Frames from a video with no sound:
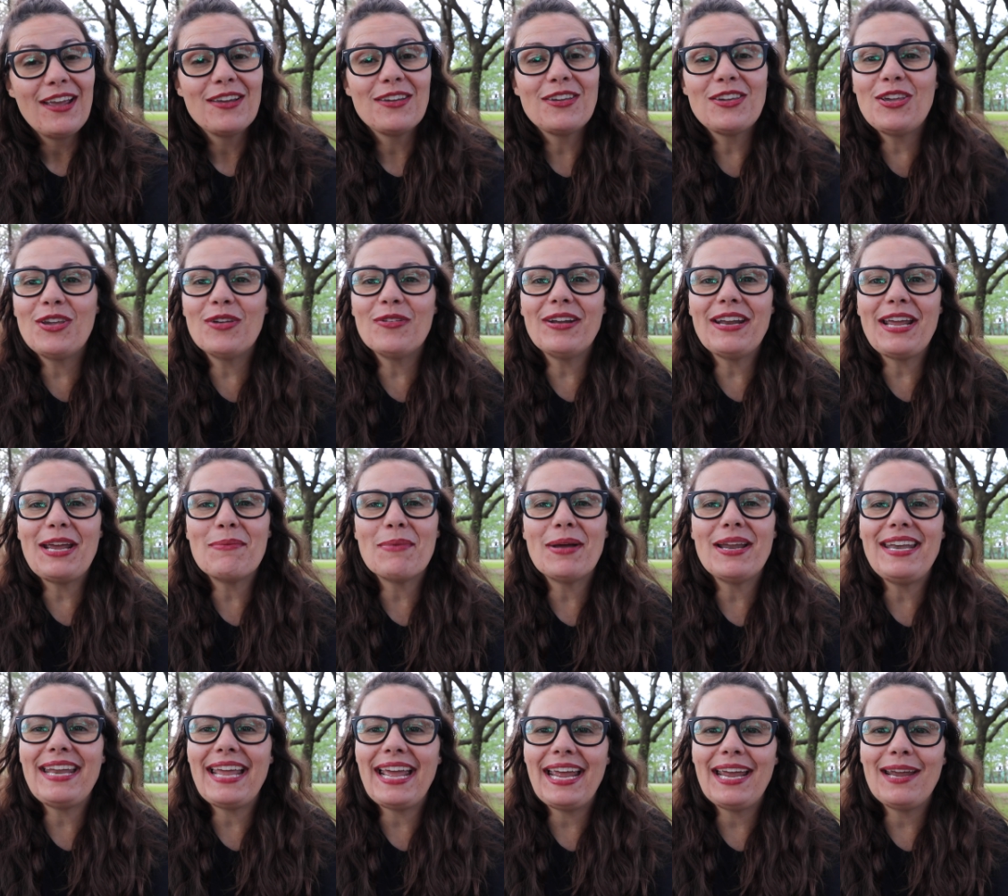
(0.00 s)
Q and A
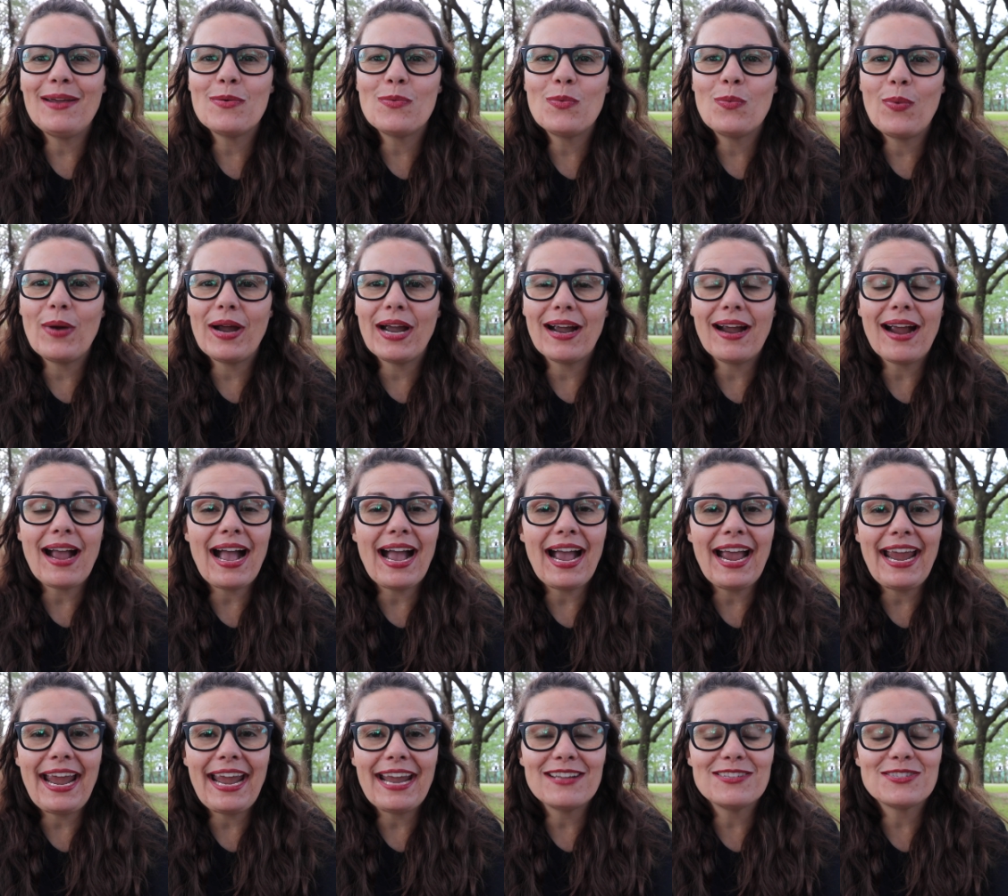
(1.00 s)
Monday, where
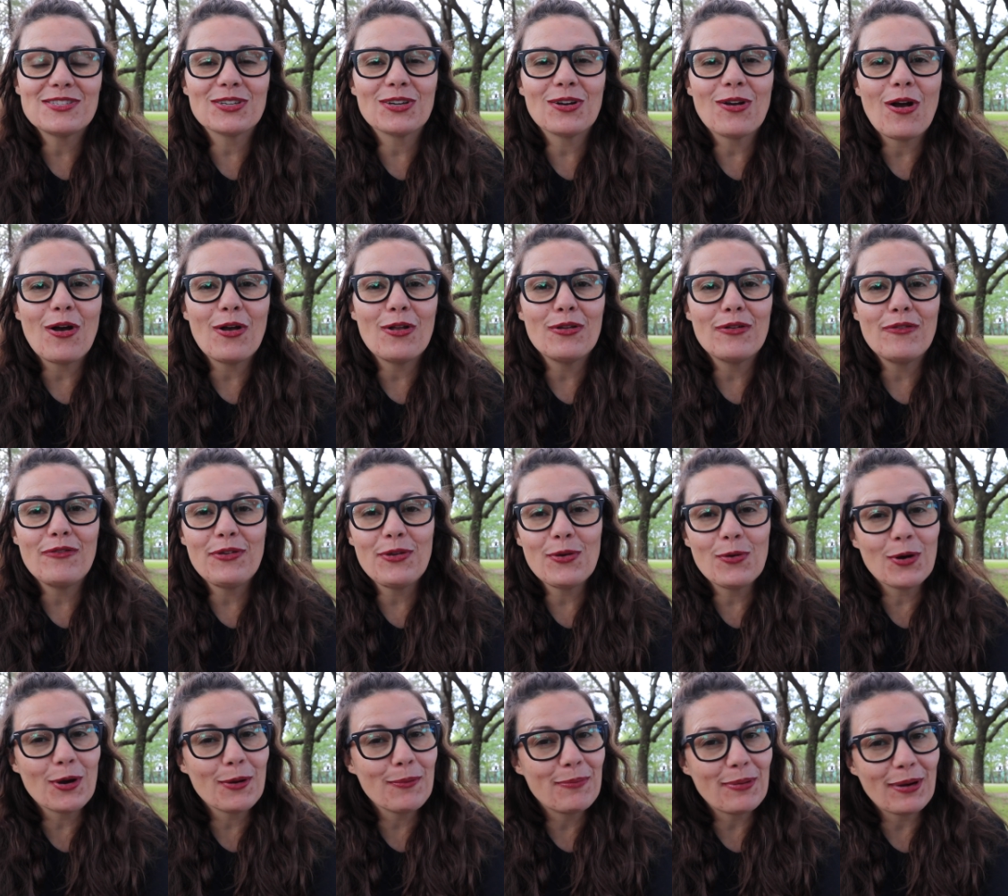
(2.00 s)
I answer all of
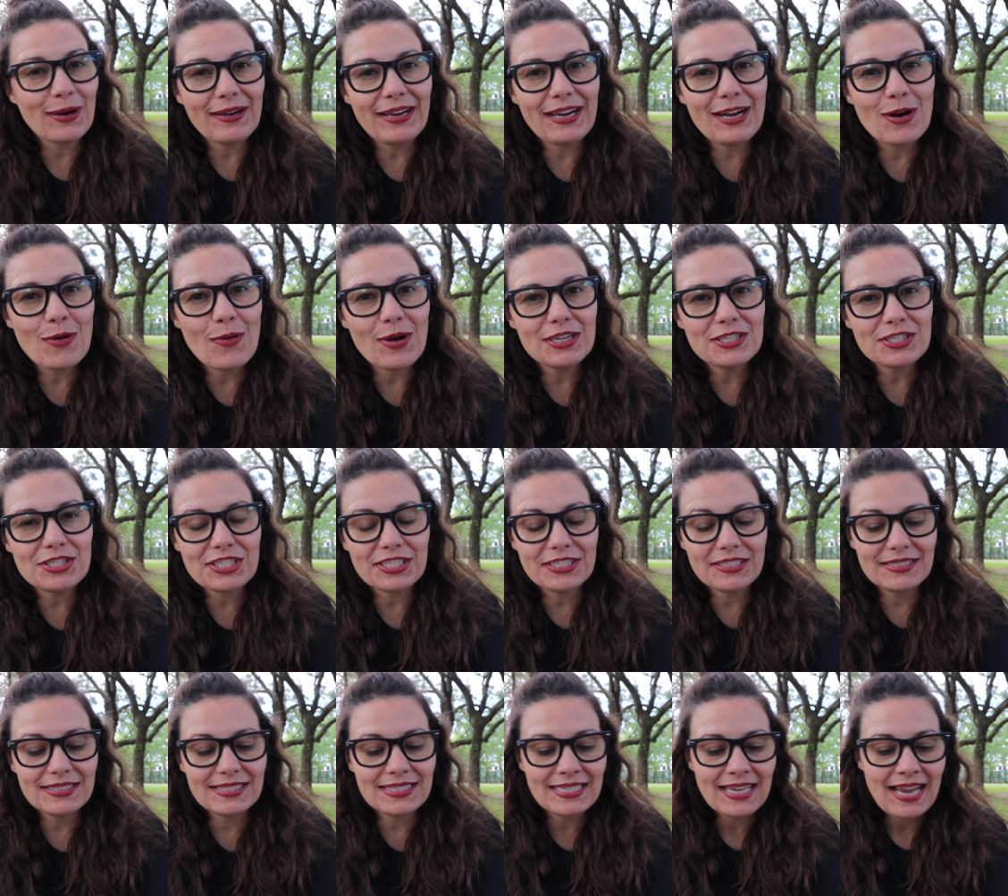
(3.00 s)
your burning
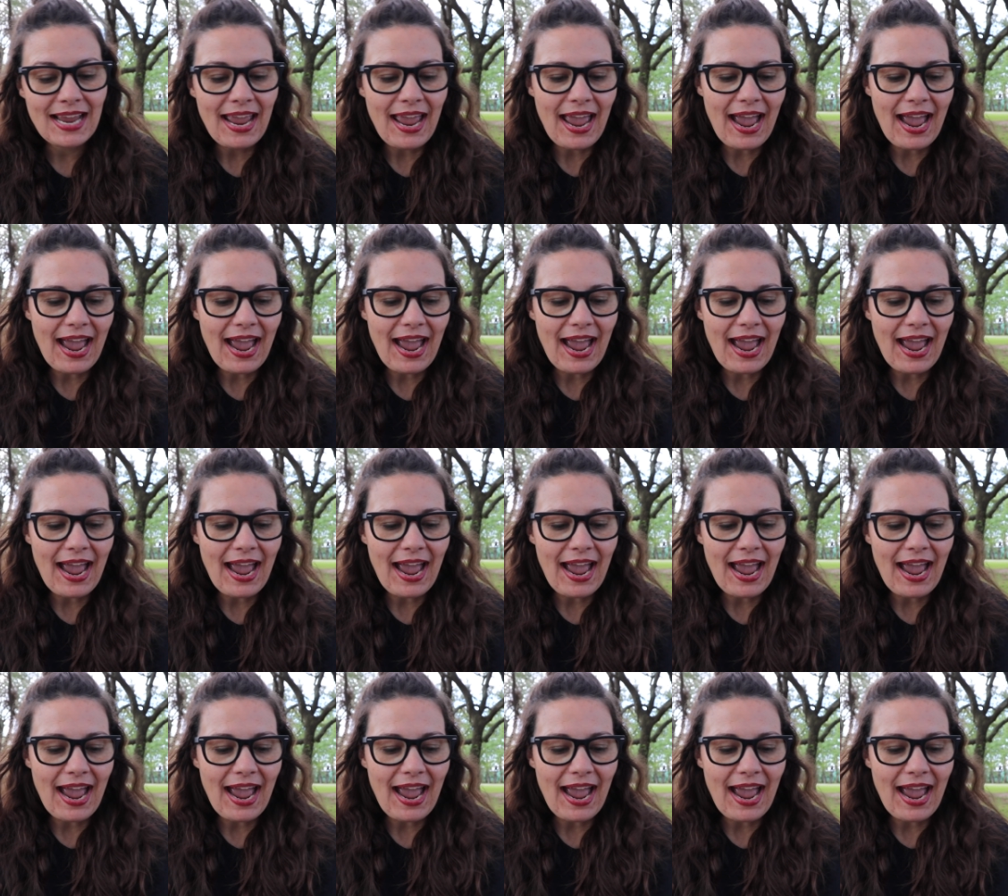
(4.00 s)
questions.